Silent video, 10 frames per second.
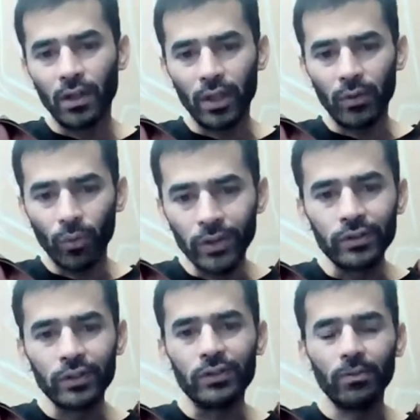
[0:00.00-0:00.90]
one
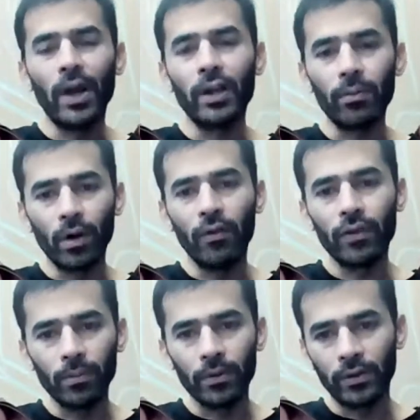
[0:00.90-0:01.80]
systematic
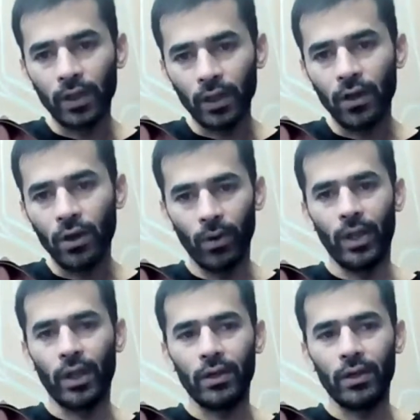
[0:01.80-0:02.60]
profitable thing going.